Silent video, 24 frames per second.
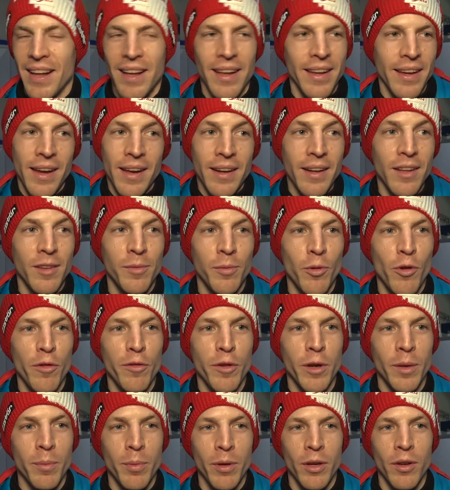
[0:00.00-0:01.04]
Yeah, that's
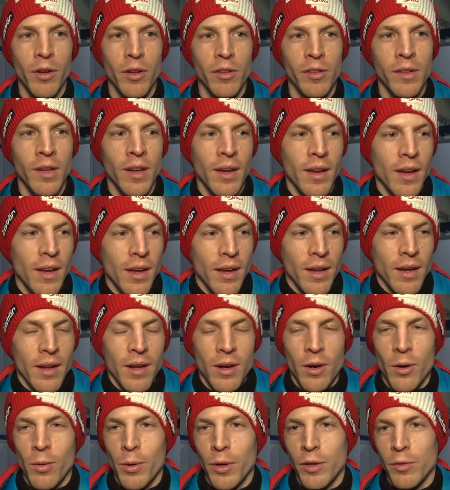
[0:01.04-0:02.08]
perfect, because
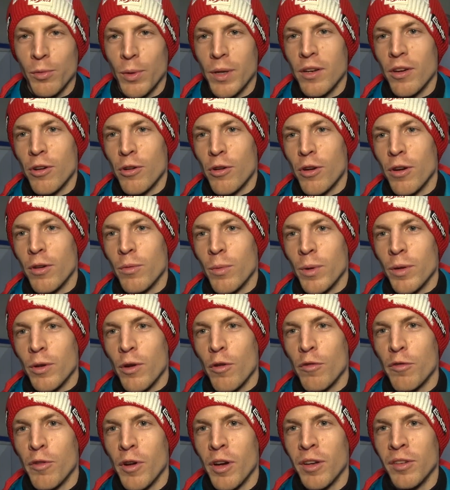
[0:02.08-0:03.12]
always when
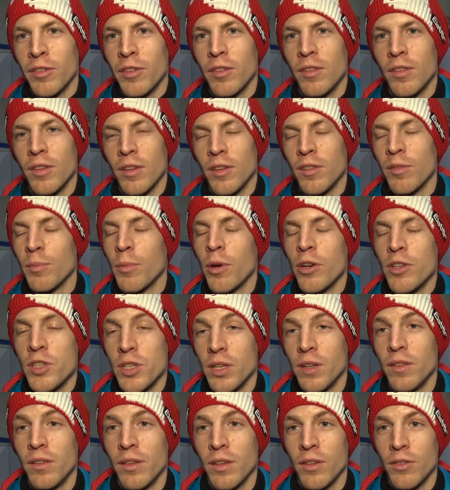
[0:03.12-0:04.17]
you're fast, it's much
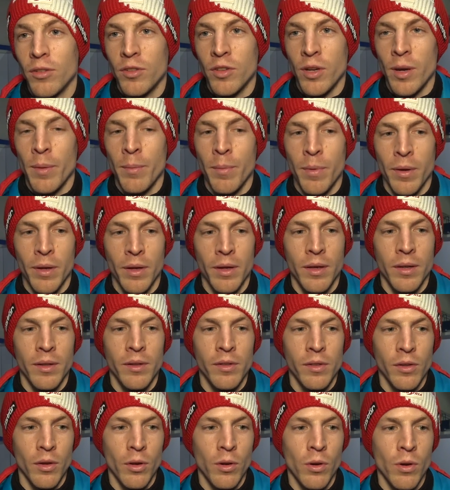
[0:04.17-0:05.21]
easier to jump. And
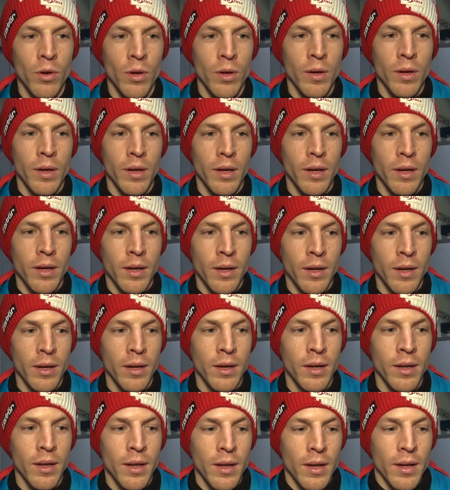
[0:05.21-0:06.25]
so
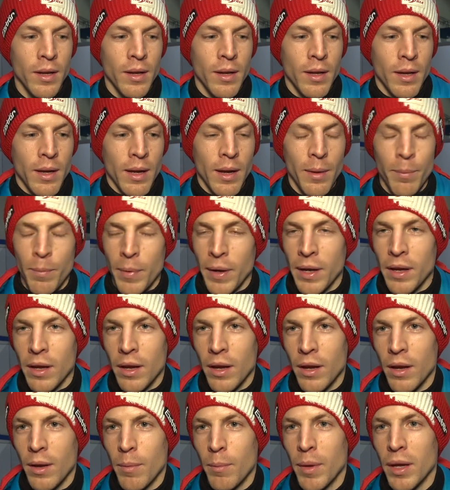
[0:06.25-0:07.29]
a big
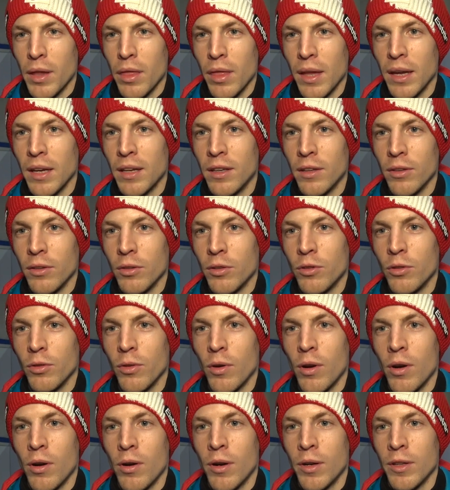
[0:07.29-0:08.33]
thank you to
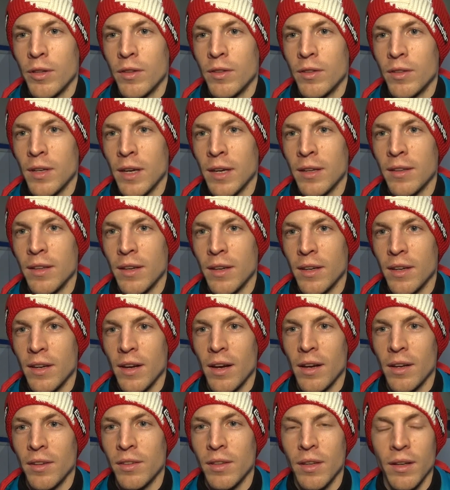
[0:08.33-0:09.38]
our technique
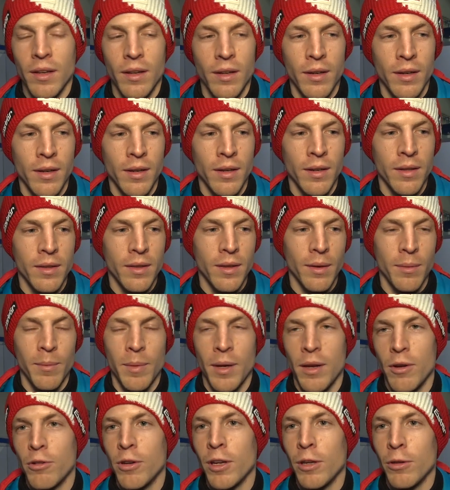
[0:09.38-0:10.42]
guys. They
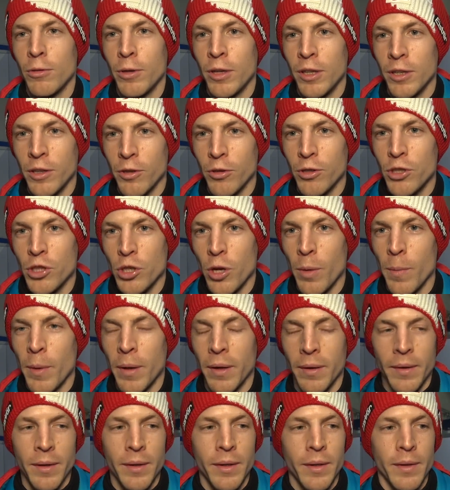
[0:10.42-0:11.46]
made a really, really good job.
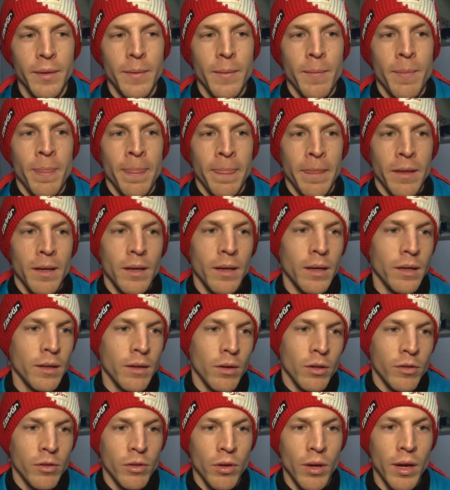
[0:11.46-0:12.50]
And
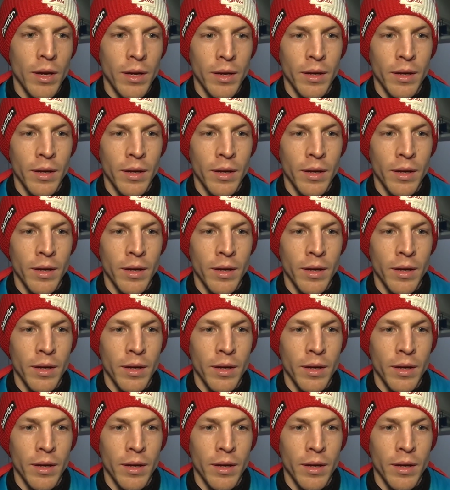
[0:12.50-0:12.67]
also